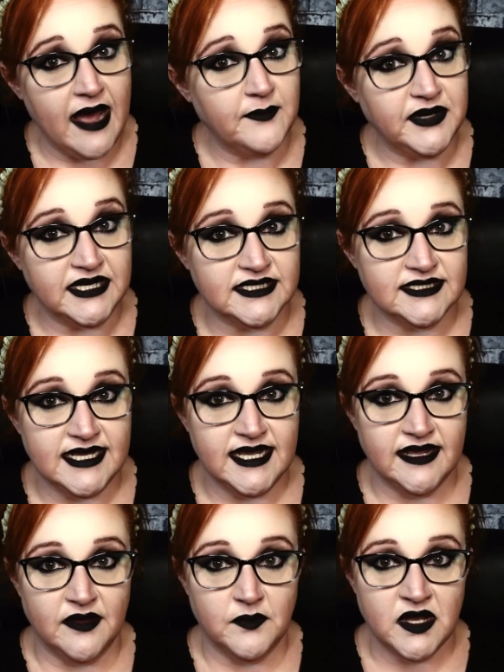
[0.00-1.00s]
happy to
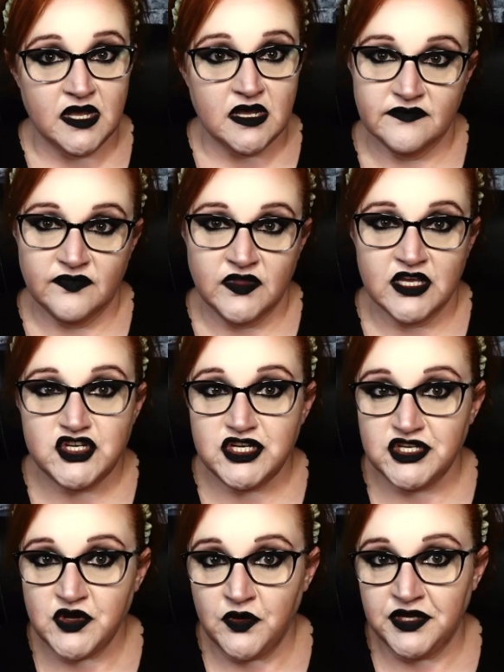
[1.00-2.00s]
see him.
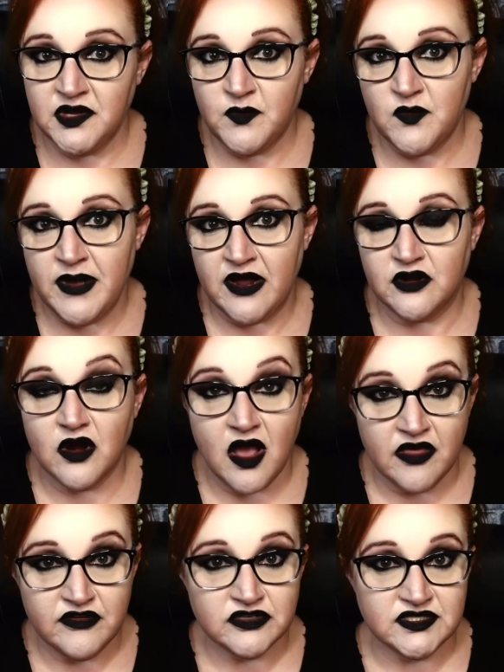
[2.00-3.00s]
She told him about her
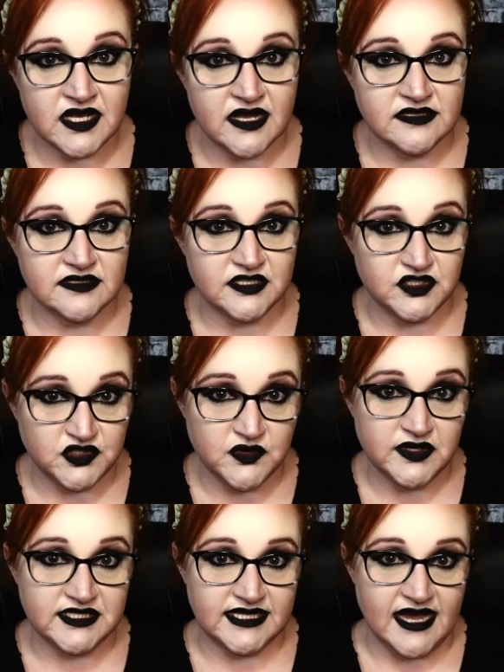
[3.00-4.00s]
other son's
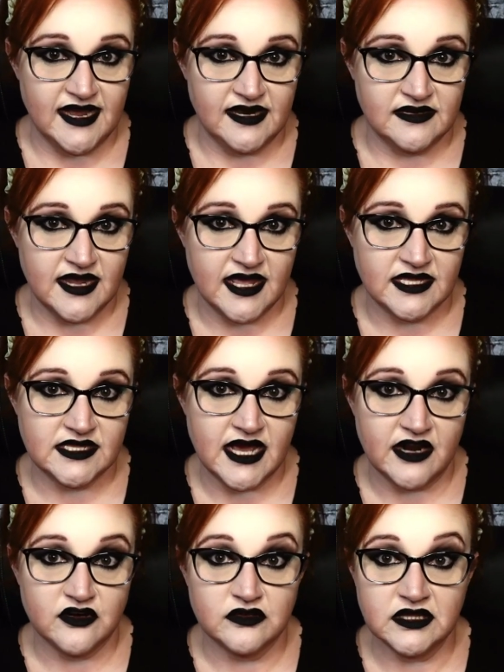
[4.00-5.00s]
suicide and
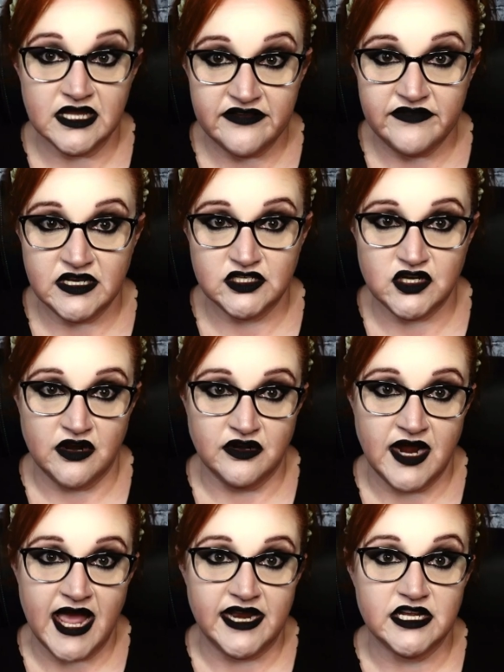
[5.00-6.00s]
that her living
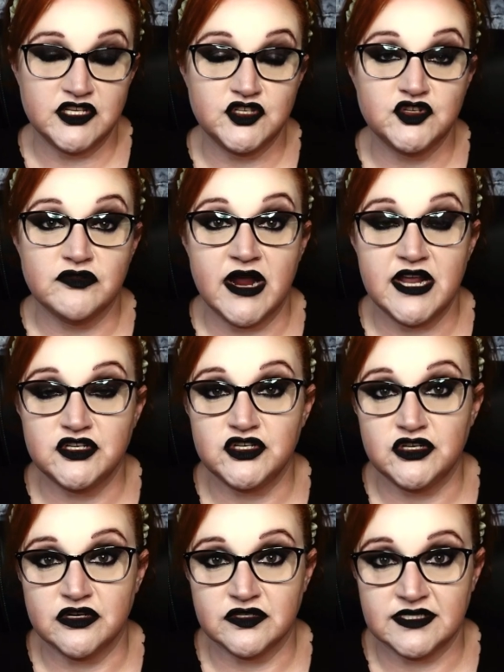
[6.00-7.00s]
daughter had
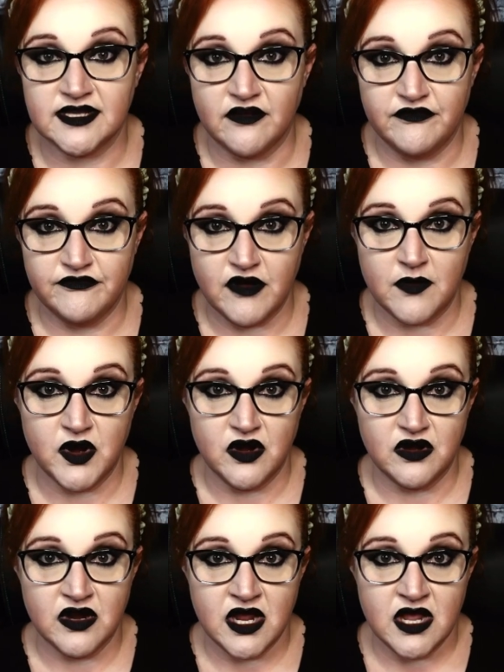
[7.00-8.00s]
estranged herself from
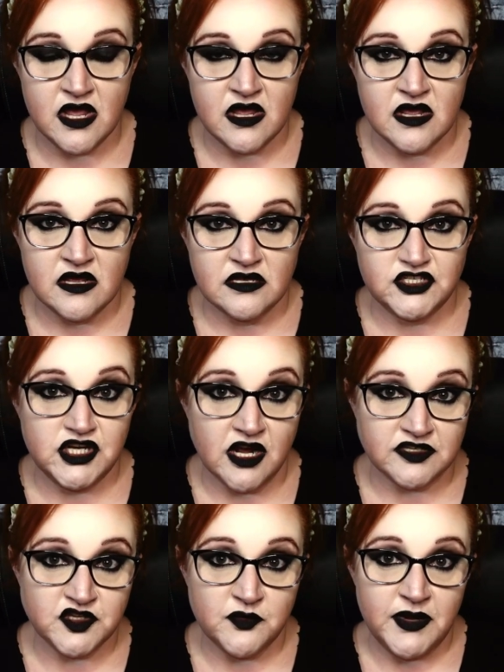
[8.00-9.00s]
her. She
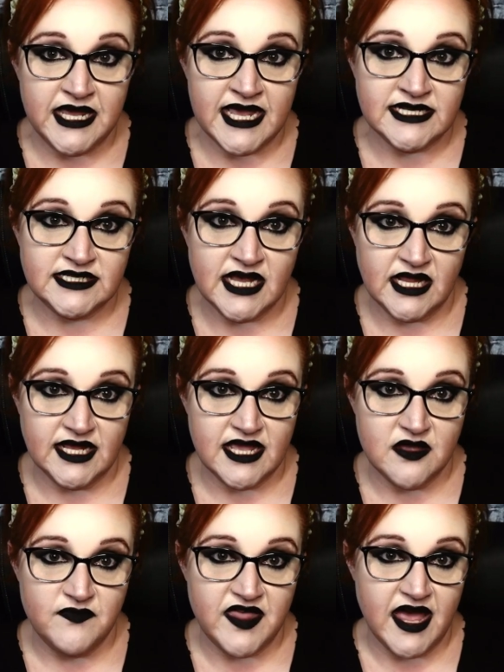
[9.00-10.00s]
also began telling
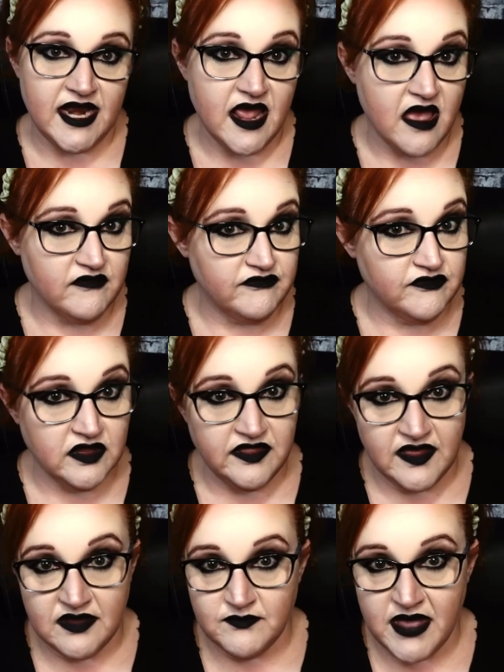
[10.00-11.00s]
him that
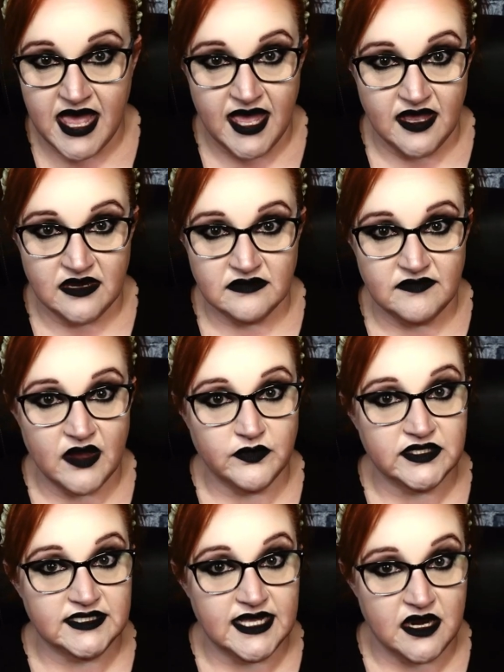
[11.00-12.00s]
everything bad that
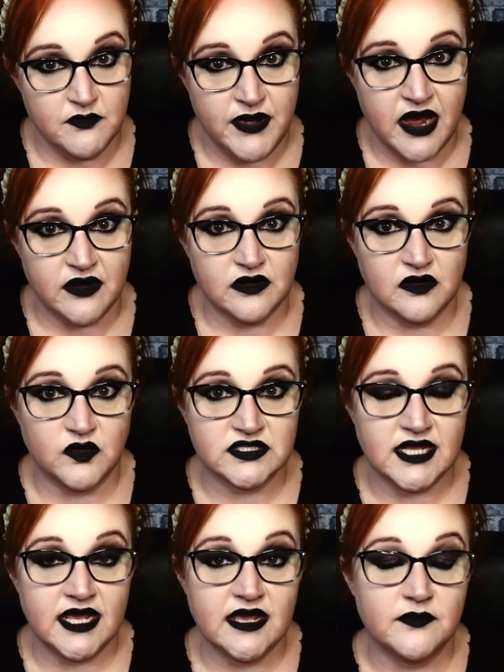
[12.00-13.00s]
was said about her
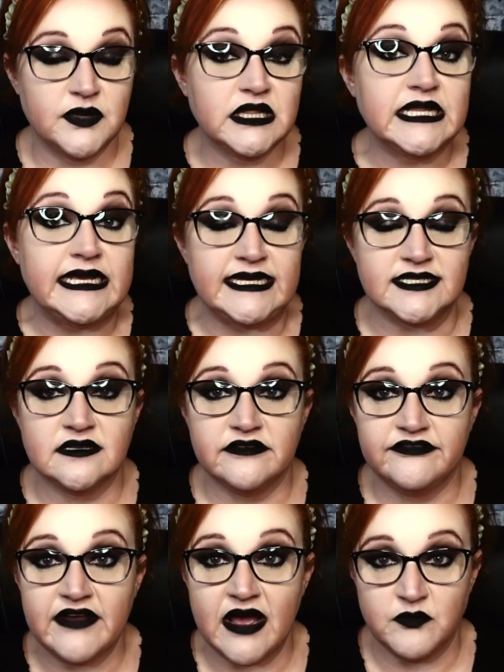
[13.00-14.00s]
was a complete
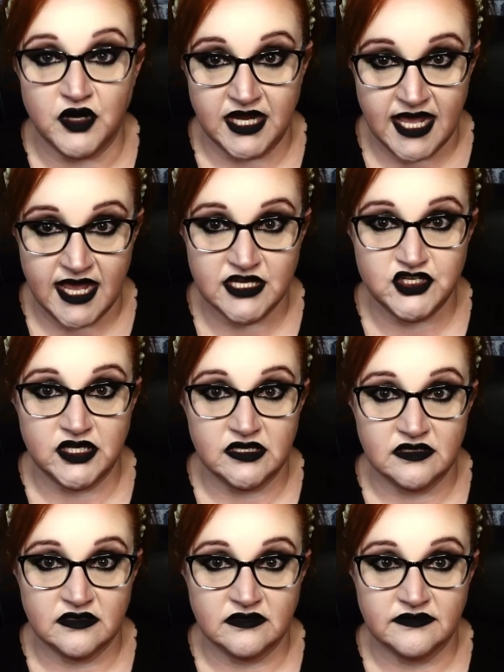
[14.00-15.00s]

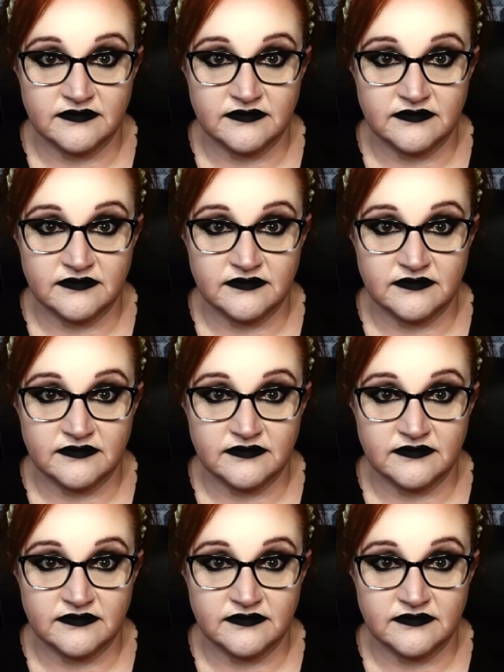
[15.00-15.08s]
fabrication.